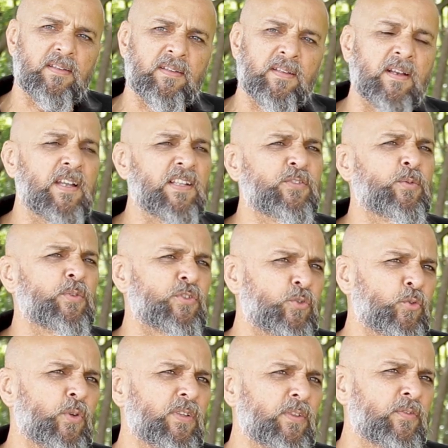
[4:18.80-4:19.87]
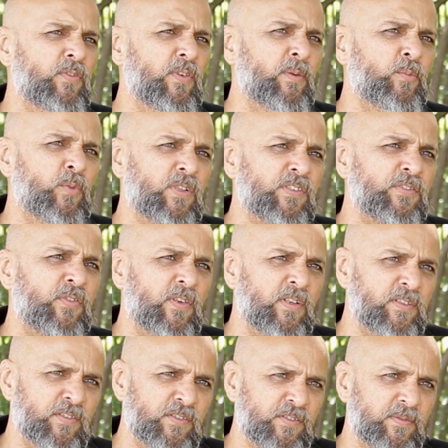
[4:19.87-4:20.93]
The guys who were shooting the film were his
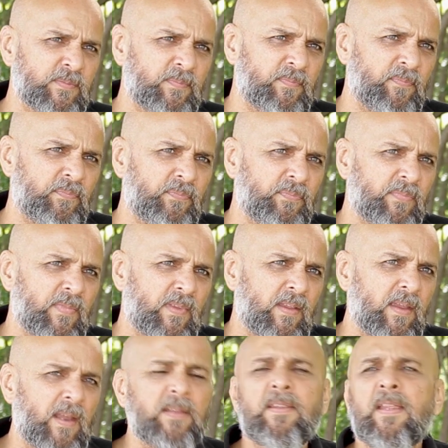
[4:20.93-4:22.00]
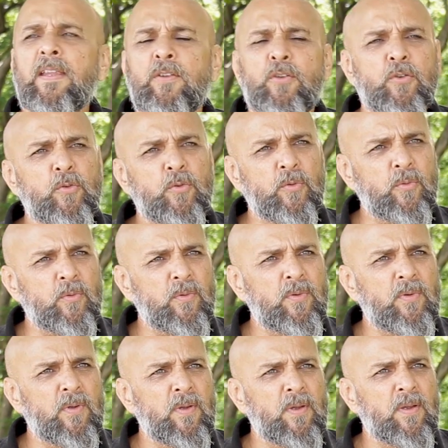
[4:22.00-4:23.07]
friends. And they knew
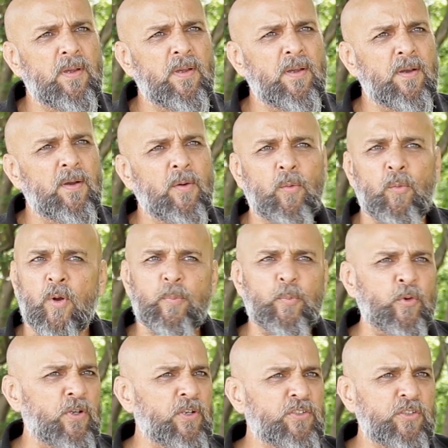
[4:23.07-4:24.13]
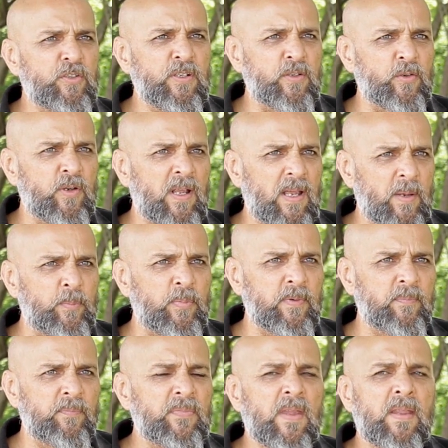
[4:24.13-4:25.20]
what potentially could
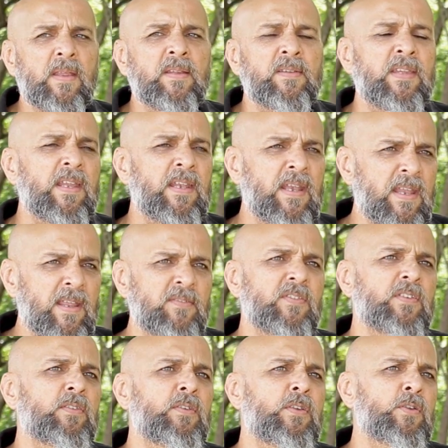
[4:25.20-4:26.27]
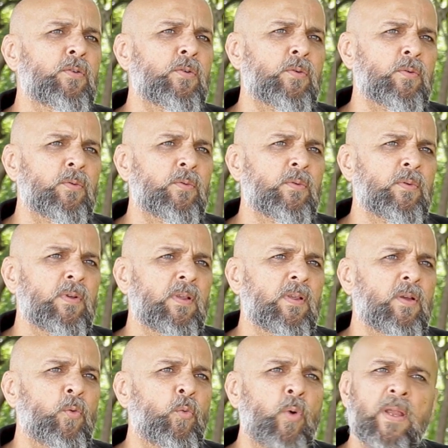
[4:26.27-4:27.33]
happen. They never knew
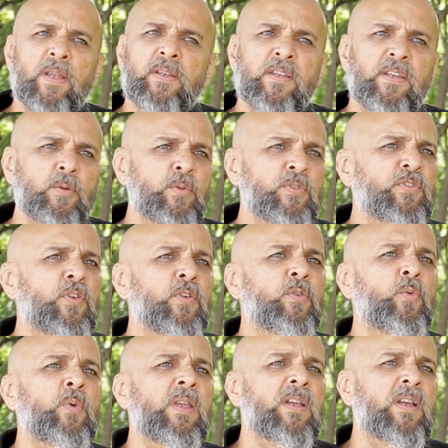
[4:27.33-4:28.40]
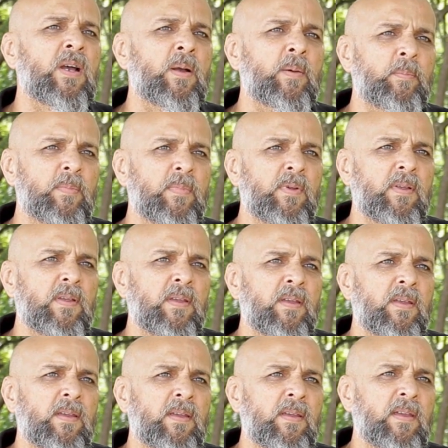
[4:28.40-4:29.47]
when he was going to wake up
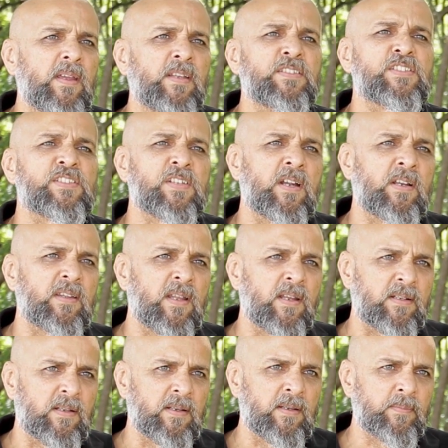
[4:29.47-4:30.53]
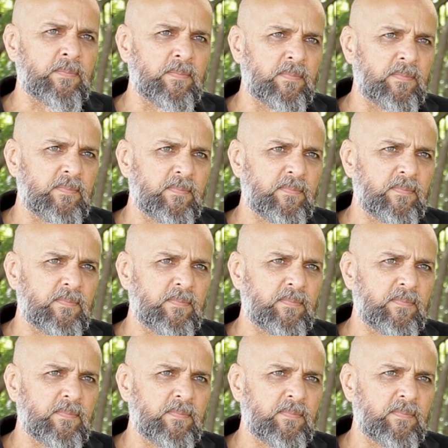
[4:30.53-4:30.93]
and start that climb.